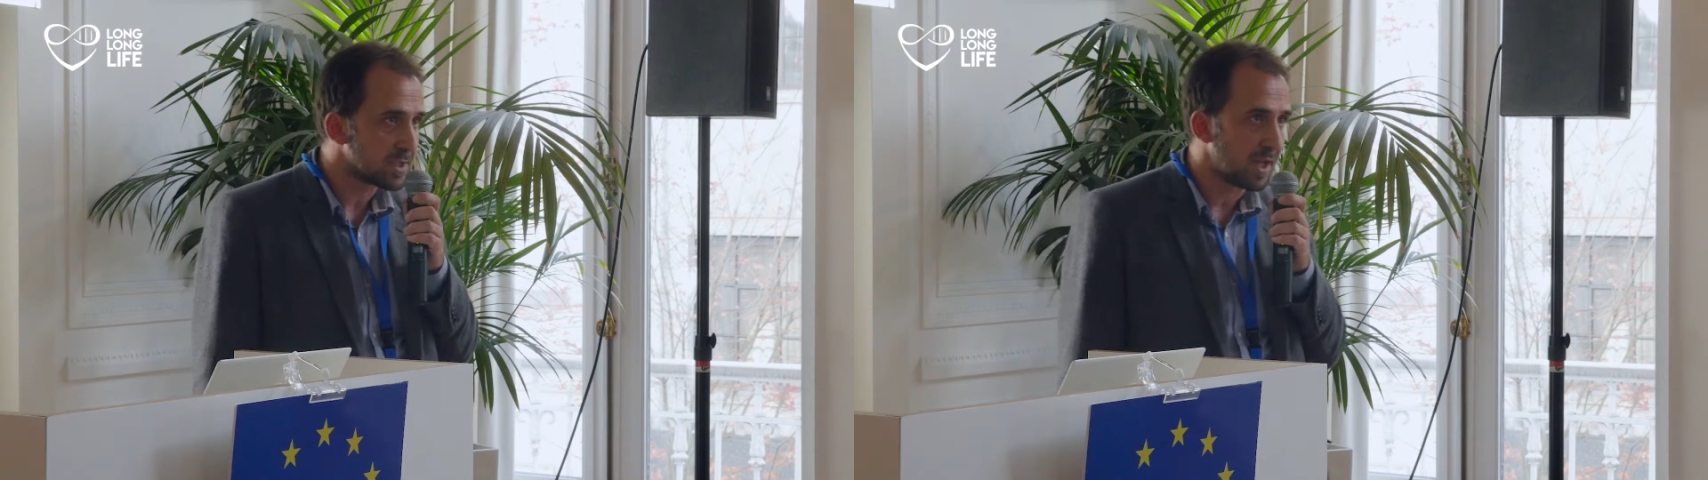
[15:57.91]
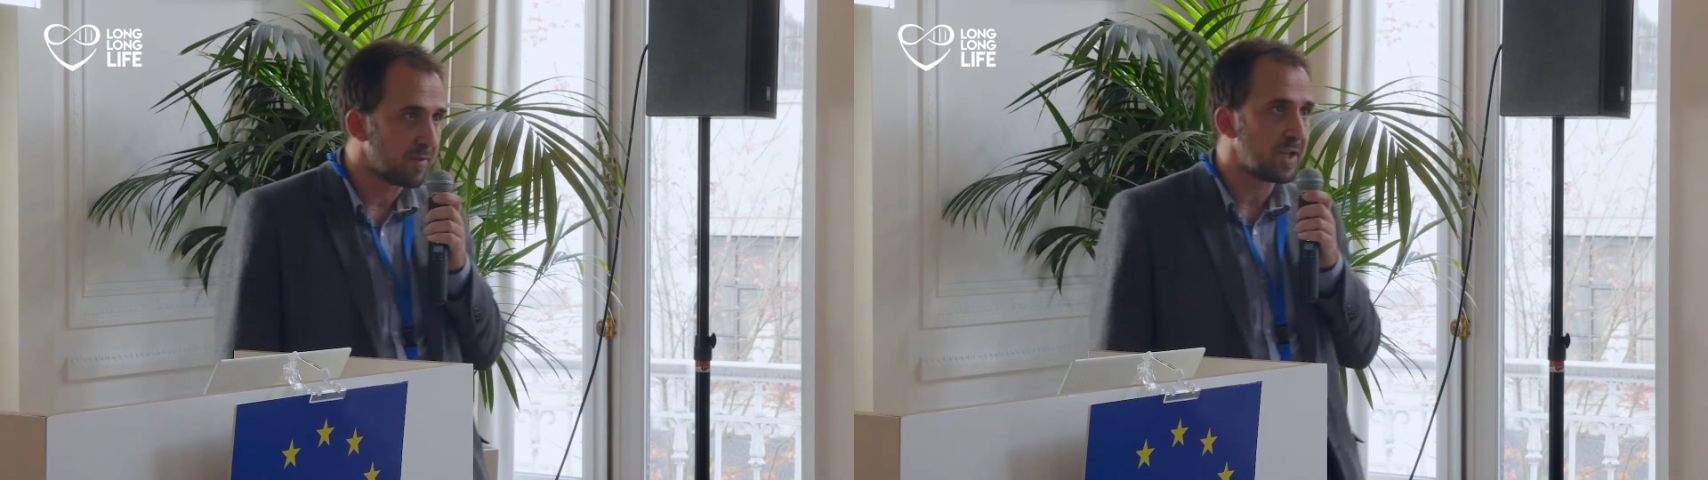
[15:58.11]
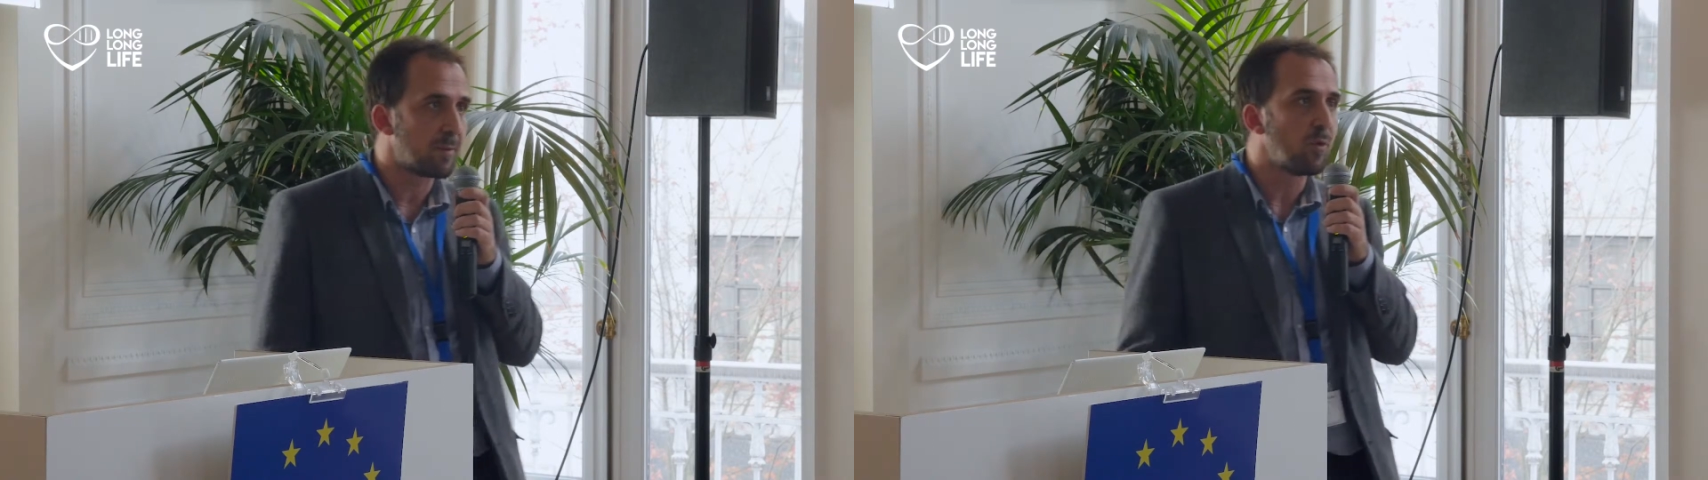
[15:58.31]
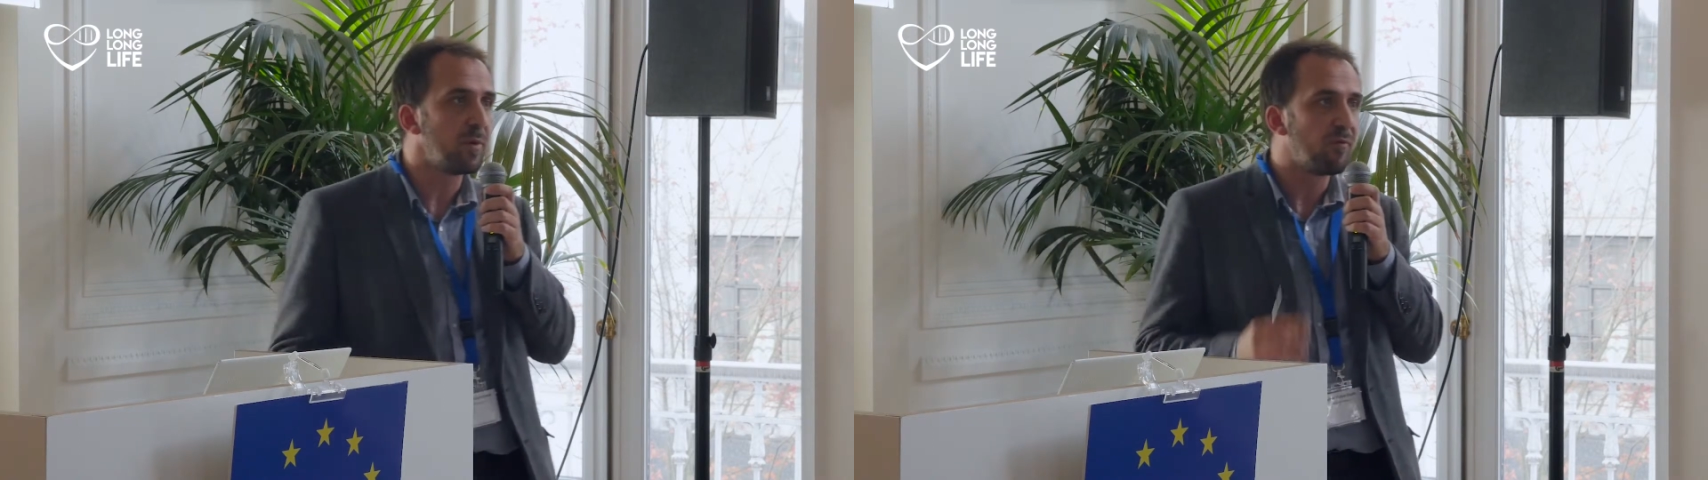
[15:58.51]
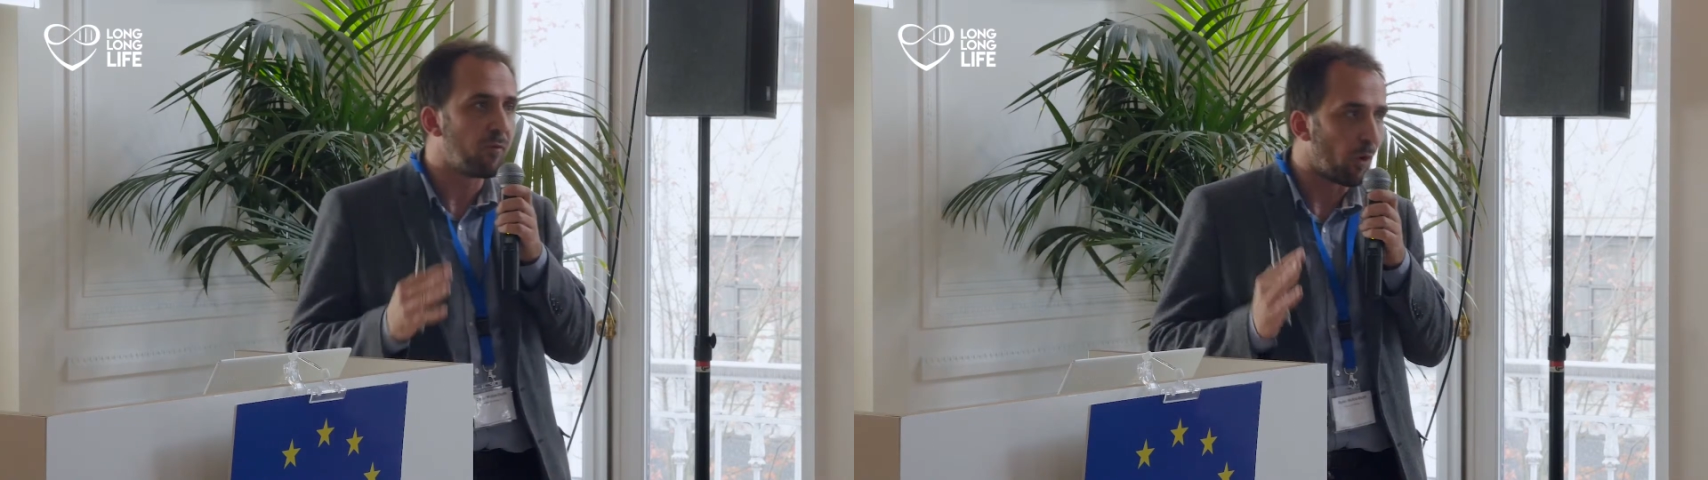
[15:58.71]
and they are
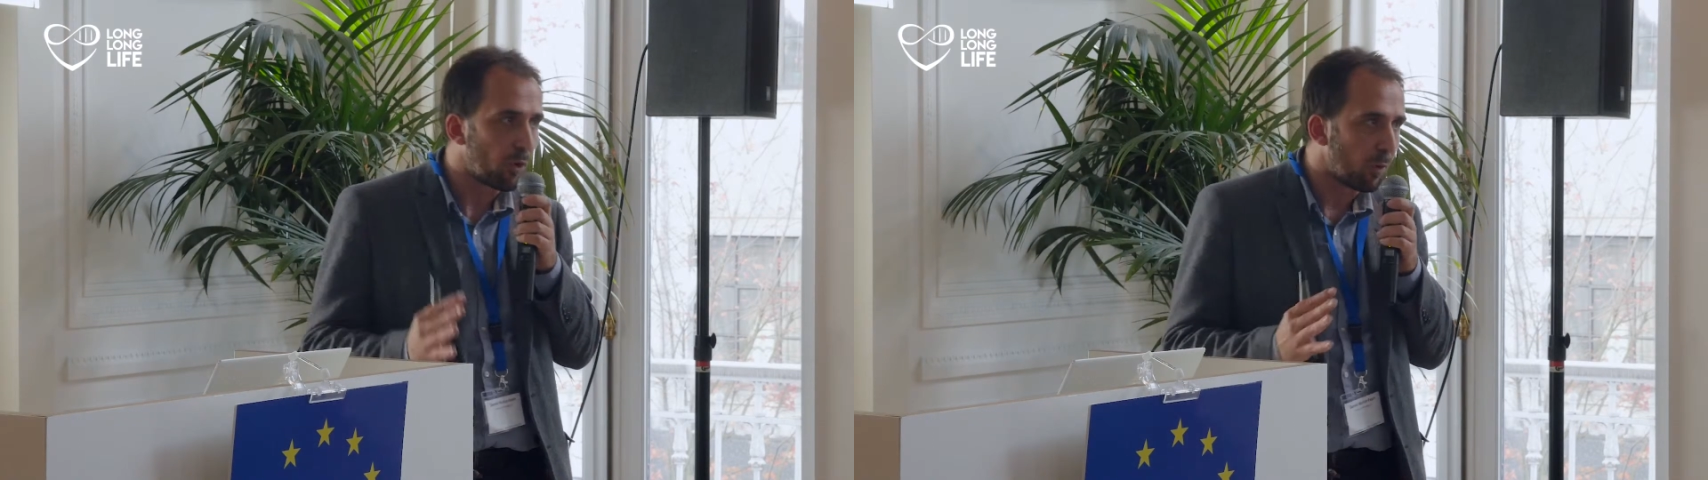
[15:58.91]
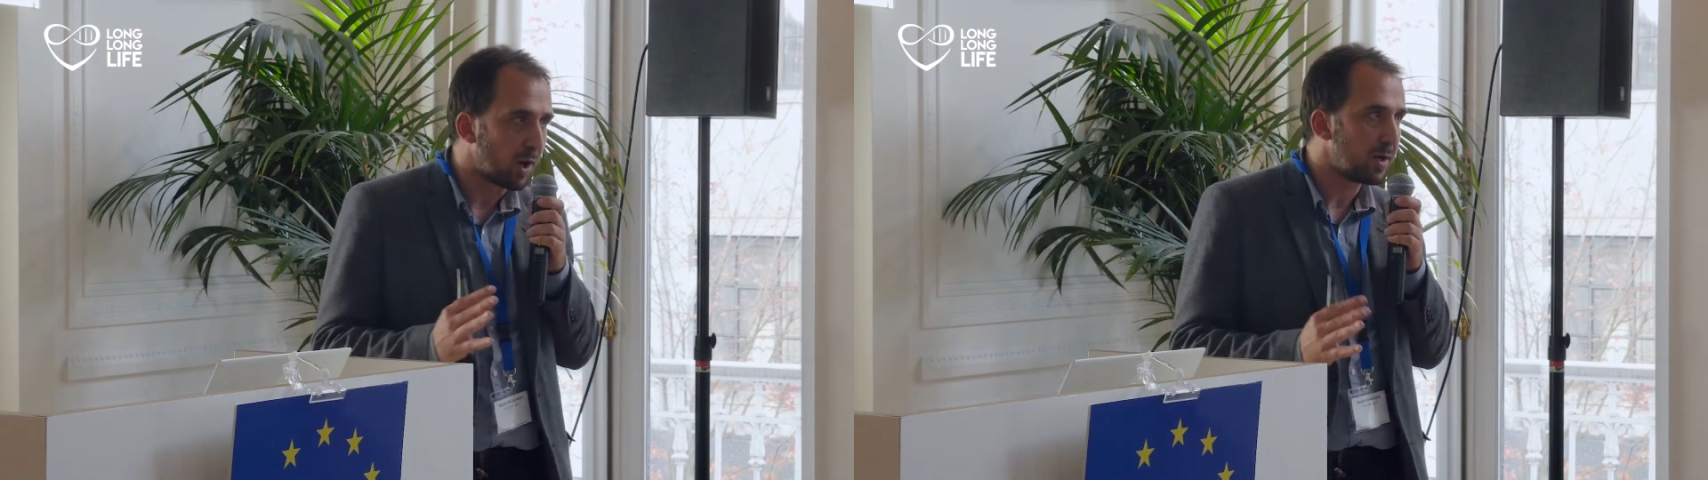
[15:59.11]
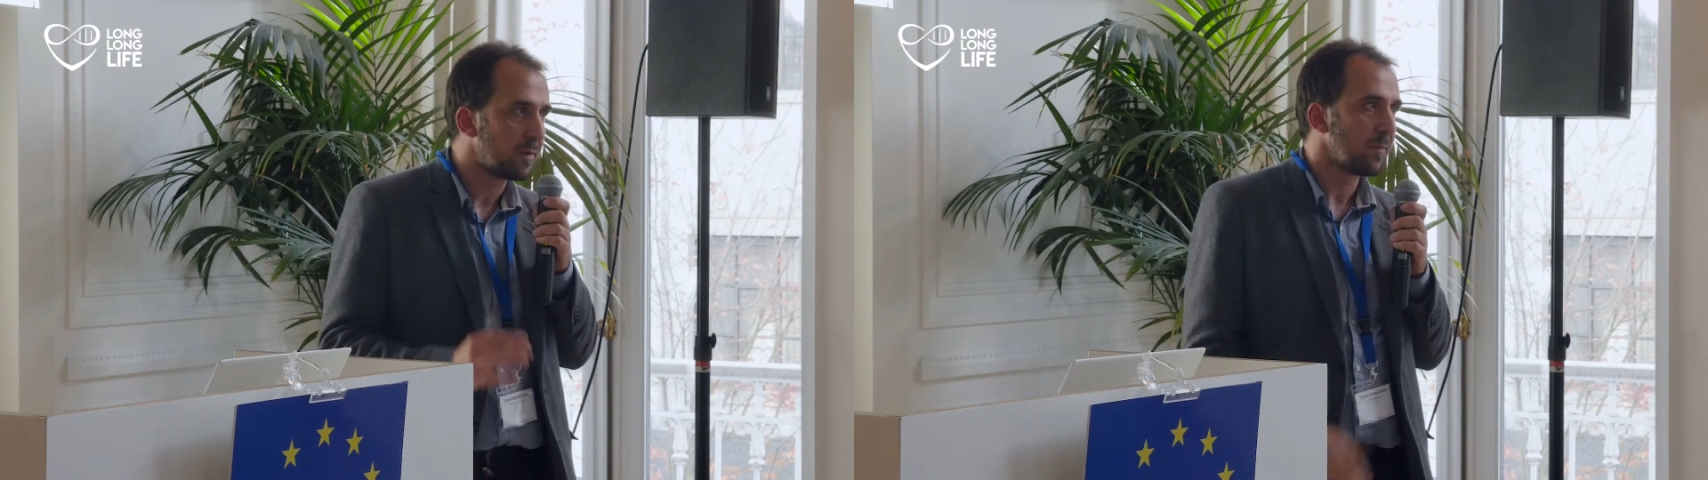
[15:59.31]
moving forward